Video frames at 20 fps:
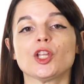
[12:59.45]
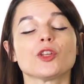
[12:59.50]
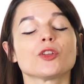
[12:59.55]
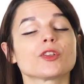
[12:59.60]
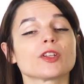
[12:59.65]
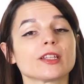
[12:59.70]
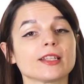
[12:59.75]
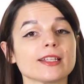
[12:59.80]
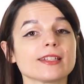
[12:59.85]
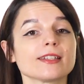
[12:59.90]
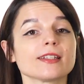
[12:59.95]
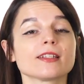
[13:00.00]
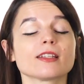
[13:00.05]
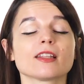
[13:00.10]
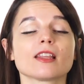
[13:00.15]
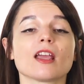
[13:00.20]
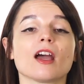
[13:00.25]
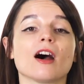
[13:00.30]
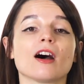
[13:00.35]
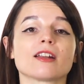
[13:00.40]
you should listen to
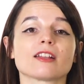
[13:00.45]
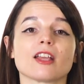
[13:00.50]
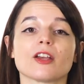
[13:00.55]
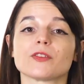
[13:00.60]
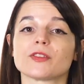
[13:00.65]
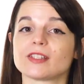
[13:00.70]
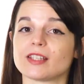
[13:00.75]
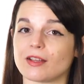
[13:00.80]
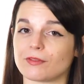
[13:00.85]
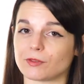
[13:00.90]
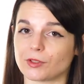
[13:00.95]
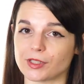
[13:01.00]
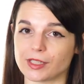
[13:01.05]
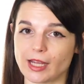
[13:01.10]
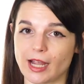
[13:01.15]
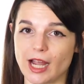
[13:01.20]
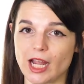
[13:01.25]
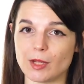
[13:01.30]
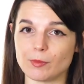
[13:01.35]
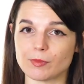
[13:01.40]
the audio several
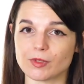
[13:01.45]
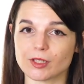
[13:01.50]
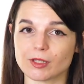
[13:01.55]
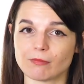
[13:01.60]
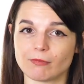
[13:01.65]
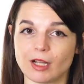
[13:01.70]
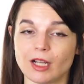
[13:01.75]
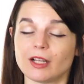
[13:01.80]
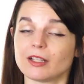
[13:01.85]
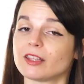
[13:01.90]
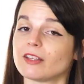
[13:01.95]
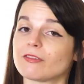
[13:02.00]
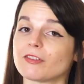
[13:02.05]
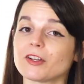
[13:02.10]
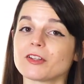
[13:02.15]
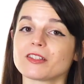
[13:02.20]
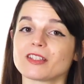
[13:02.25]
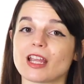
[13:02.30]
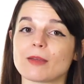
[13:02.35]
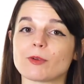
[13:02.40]
times. The
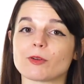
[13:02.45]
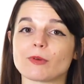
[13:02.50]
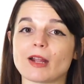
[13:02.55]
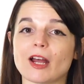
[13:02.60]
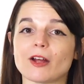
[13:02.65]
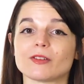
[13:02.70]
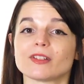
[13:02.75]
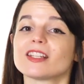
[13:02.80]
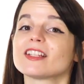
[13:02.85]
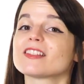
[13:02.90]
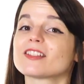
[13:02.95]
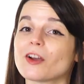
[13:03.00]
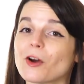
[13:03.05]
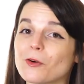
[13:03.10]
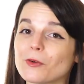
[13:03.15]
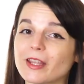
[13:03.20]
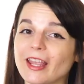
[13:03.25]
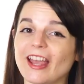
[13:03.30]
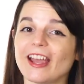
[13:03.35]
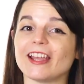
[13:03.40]
first time around, it's
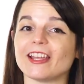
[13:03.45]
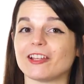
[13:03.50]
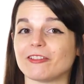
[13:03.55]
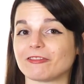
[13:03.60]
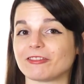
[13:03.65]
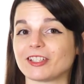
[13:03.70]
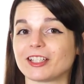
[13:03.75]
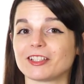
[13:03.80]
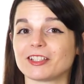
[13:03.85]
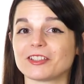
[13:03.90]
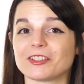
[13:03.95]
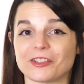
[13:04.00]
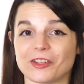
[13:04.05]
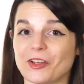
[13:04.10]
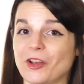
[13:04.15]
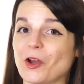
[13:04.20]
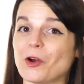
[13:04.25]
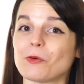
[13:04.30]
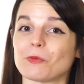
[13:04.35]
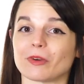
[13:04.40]
okay if little to
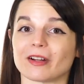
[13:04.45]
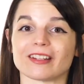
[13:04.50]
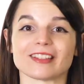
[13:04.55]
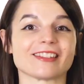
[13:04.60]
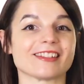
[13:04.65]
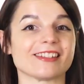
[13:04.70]
no words